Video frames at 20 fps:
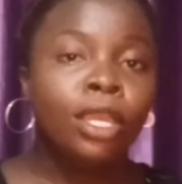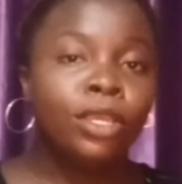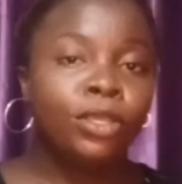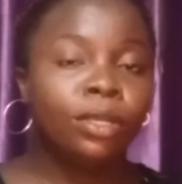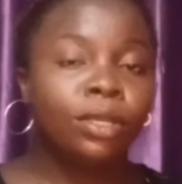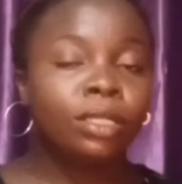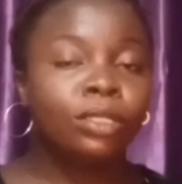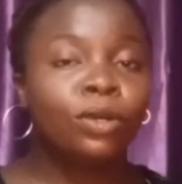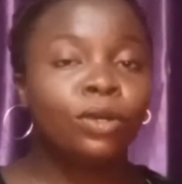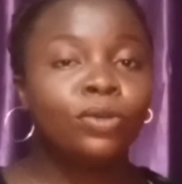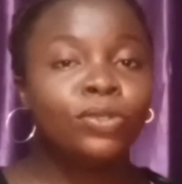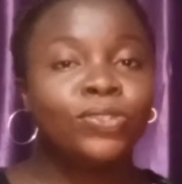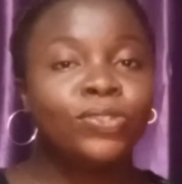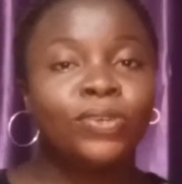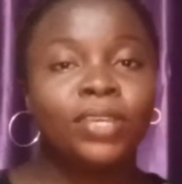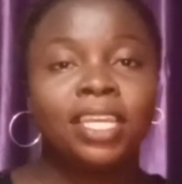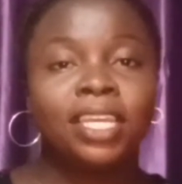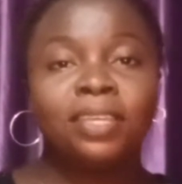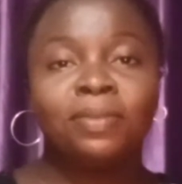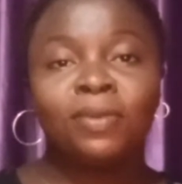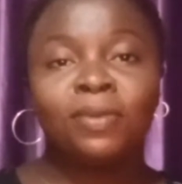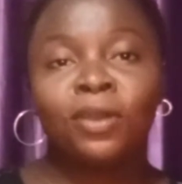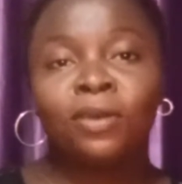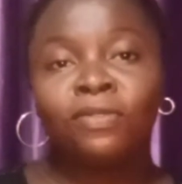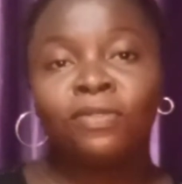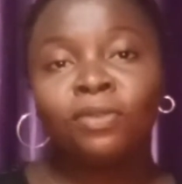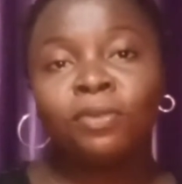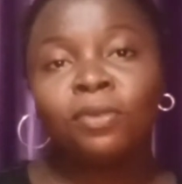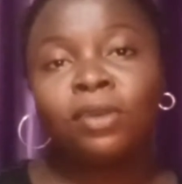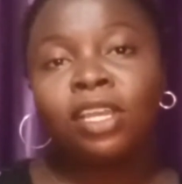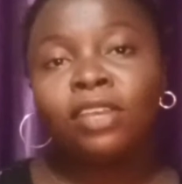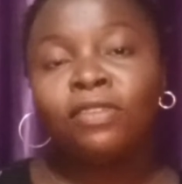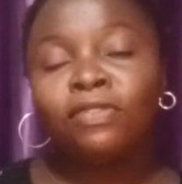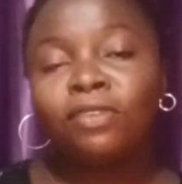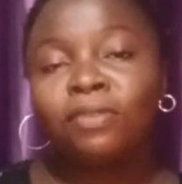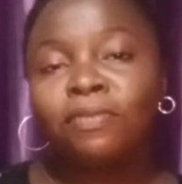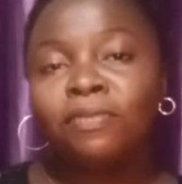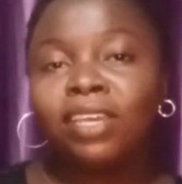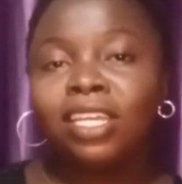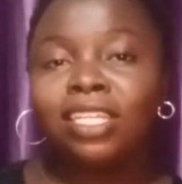You can also hit me up for more
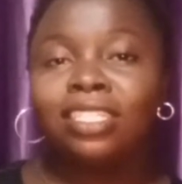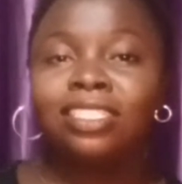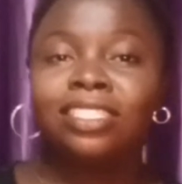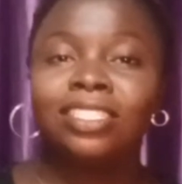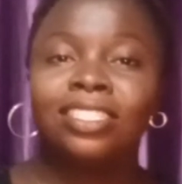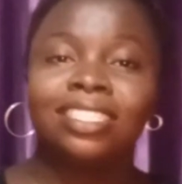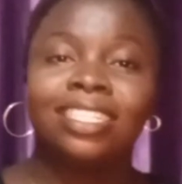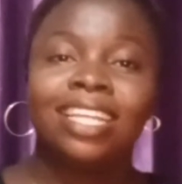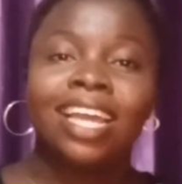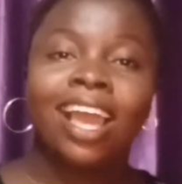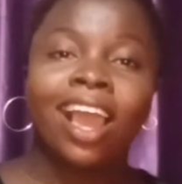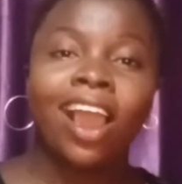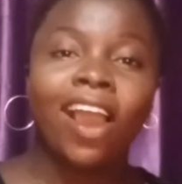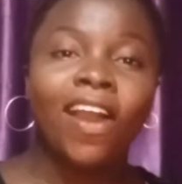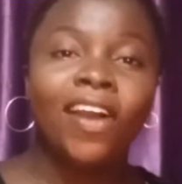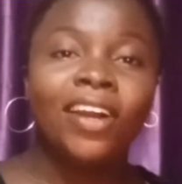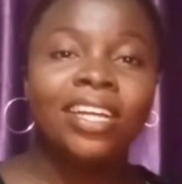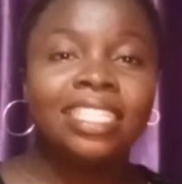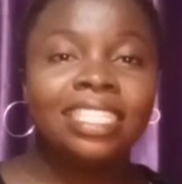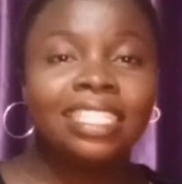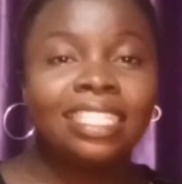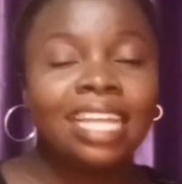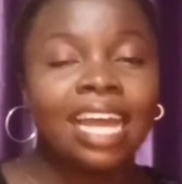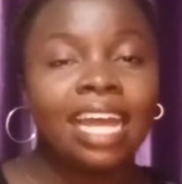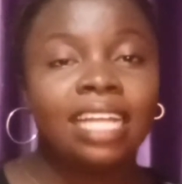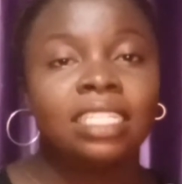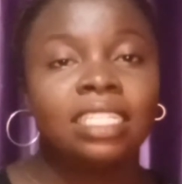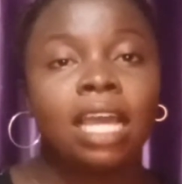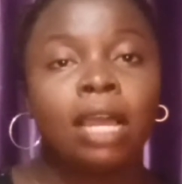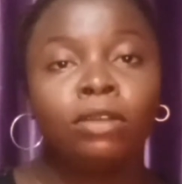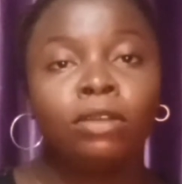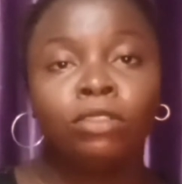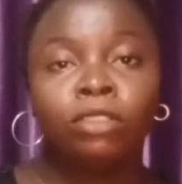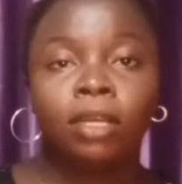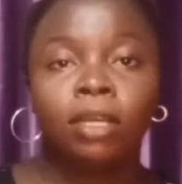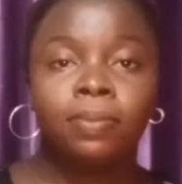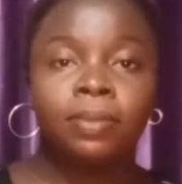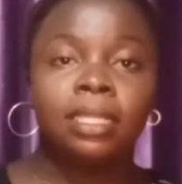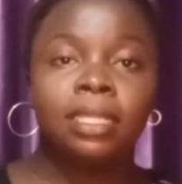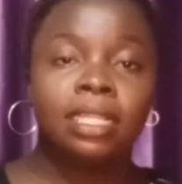information on that. I'll
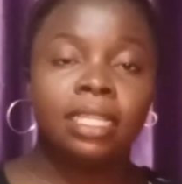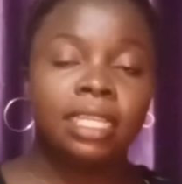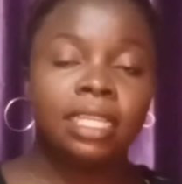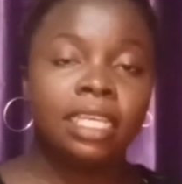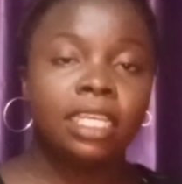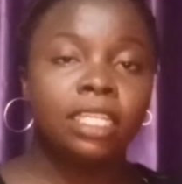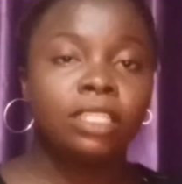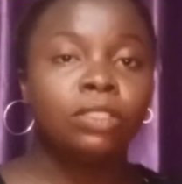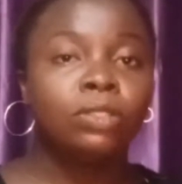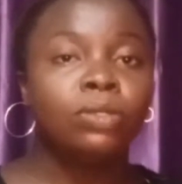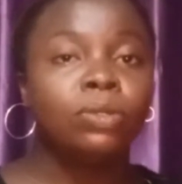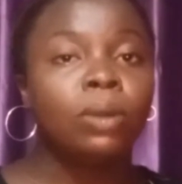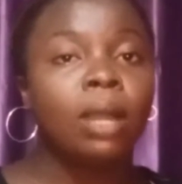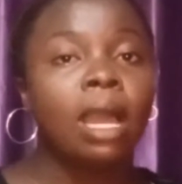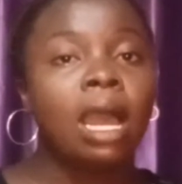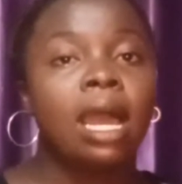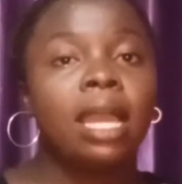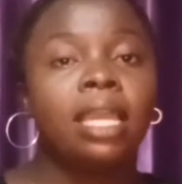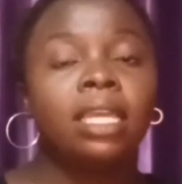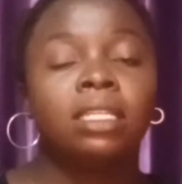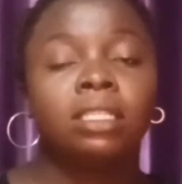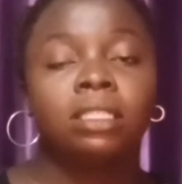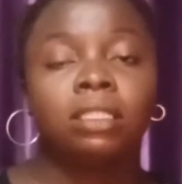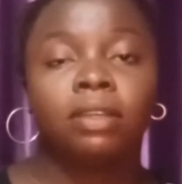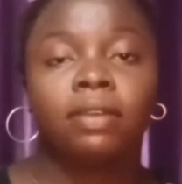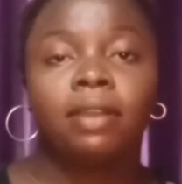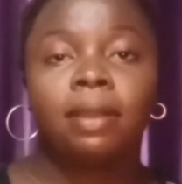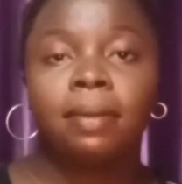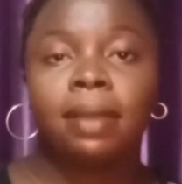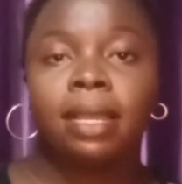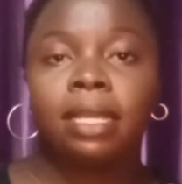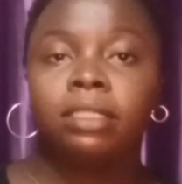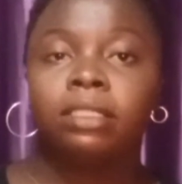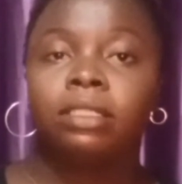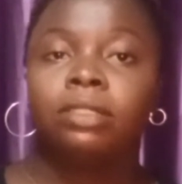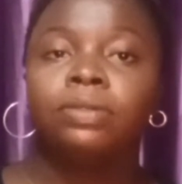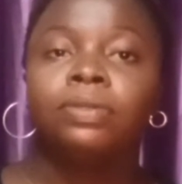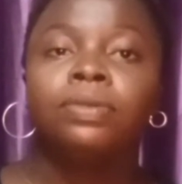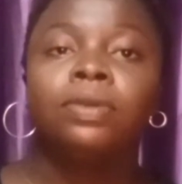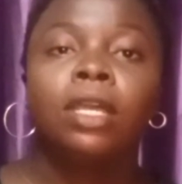drop the link to our Instagram
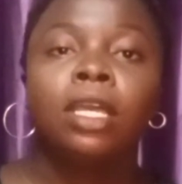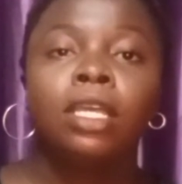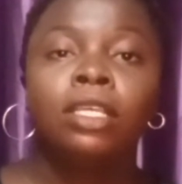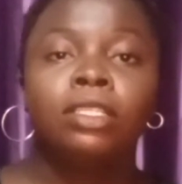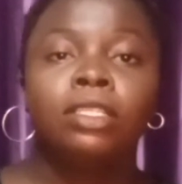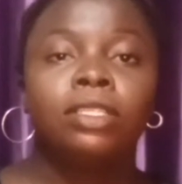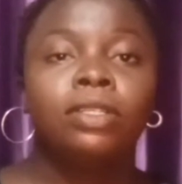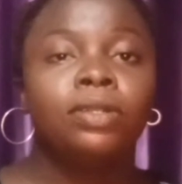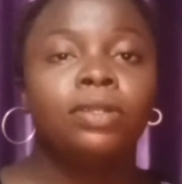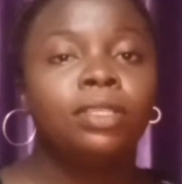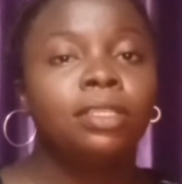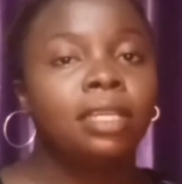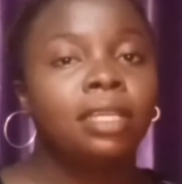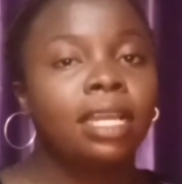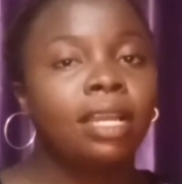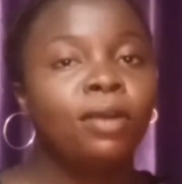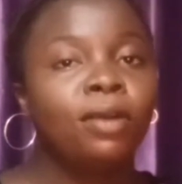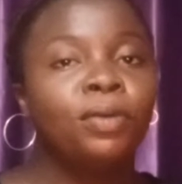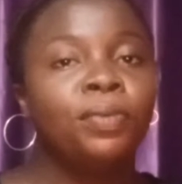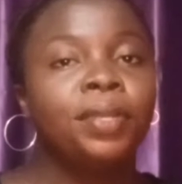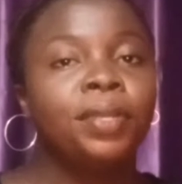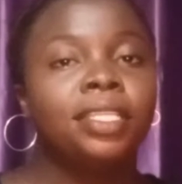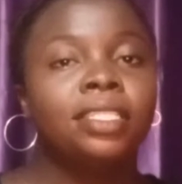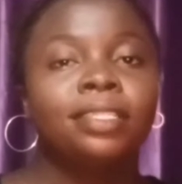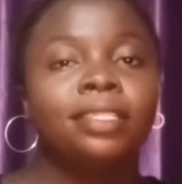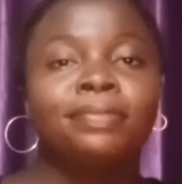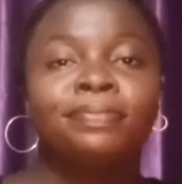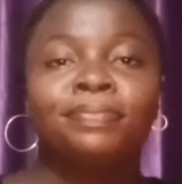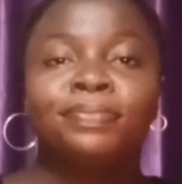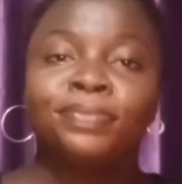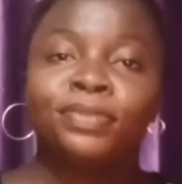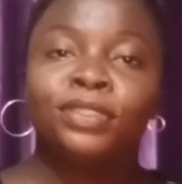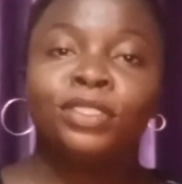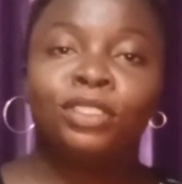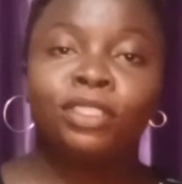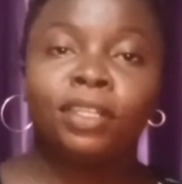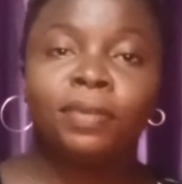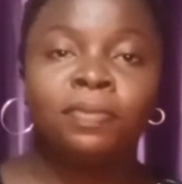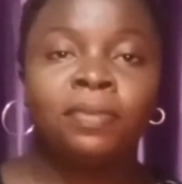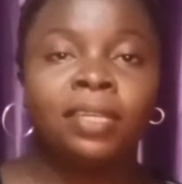handle so you can always
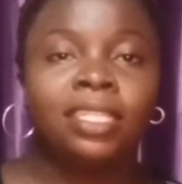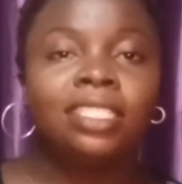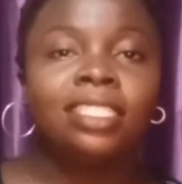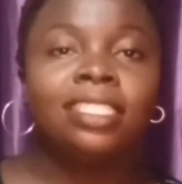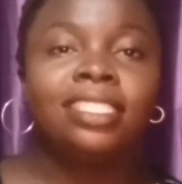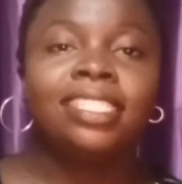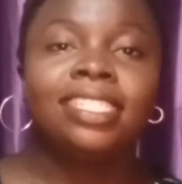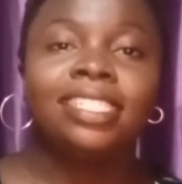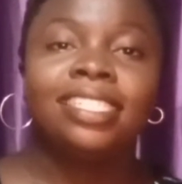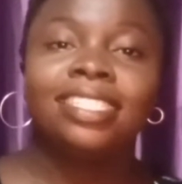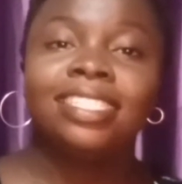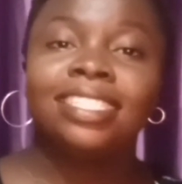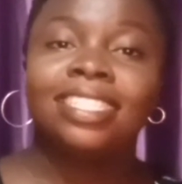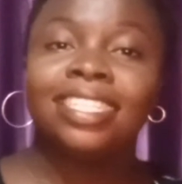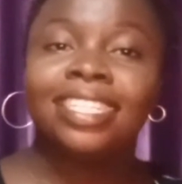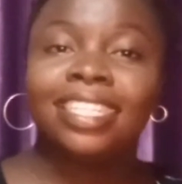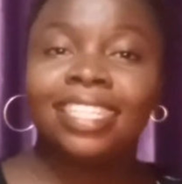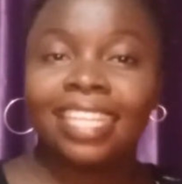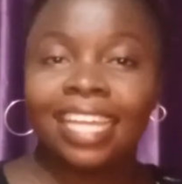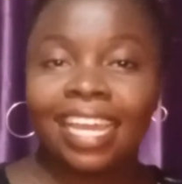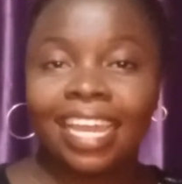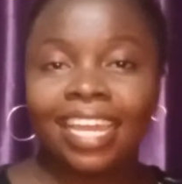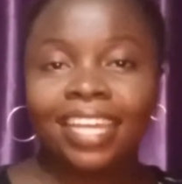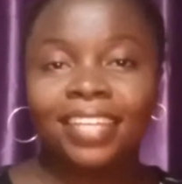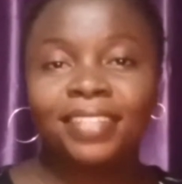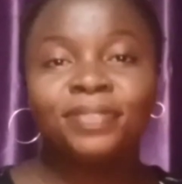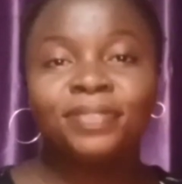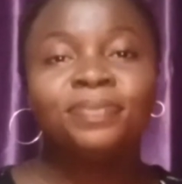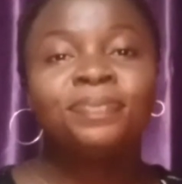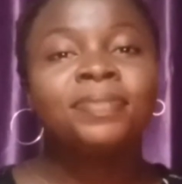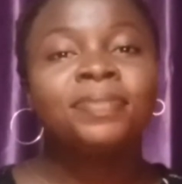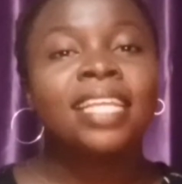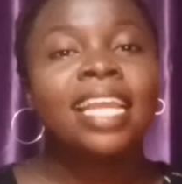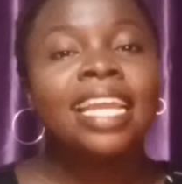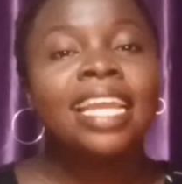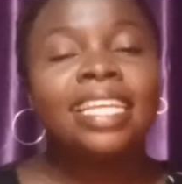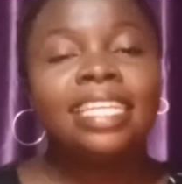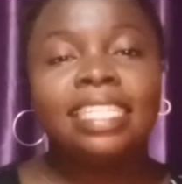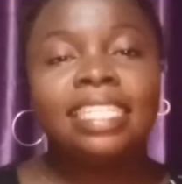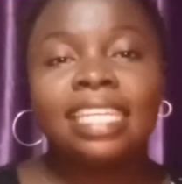drop messages there
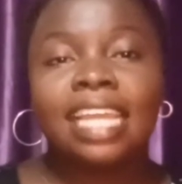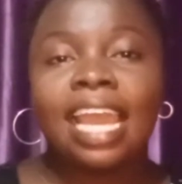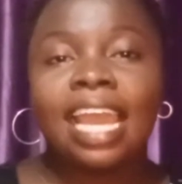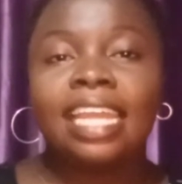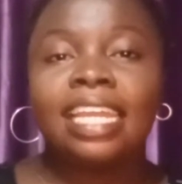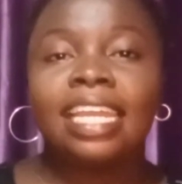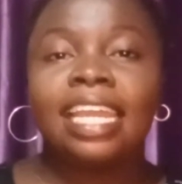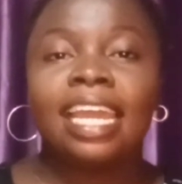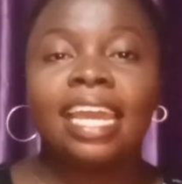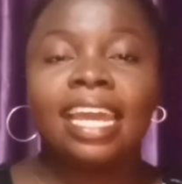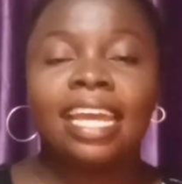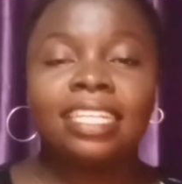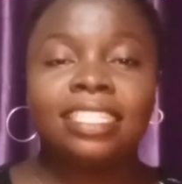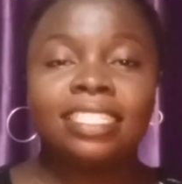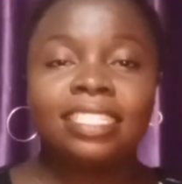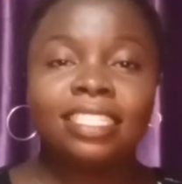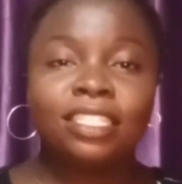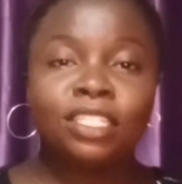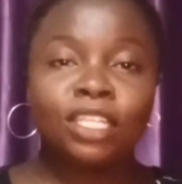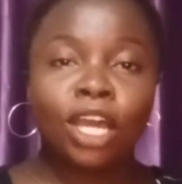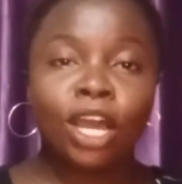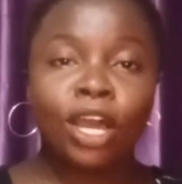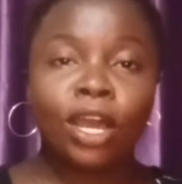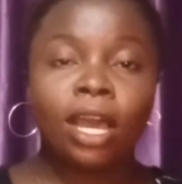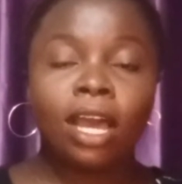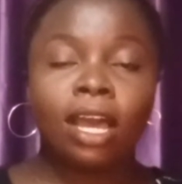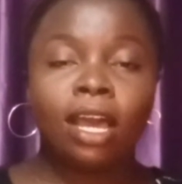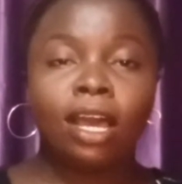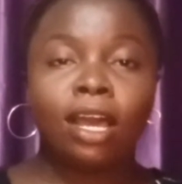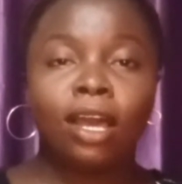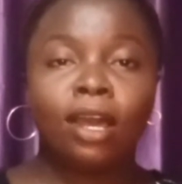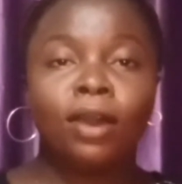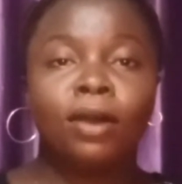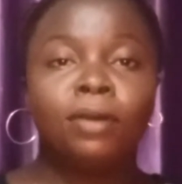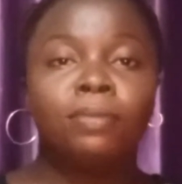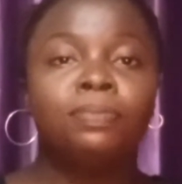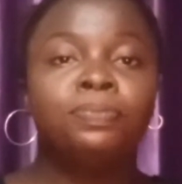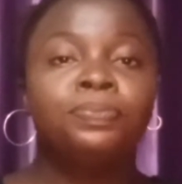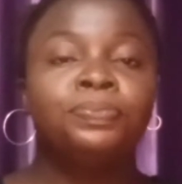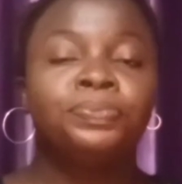yeah yeah so
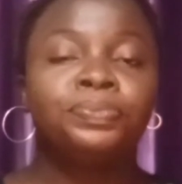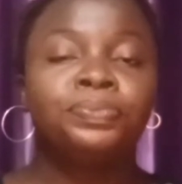um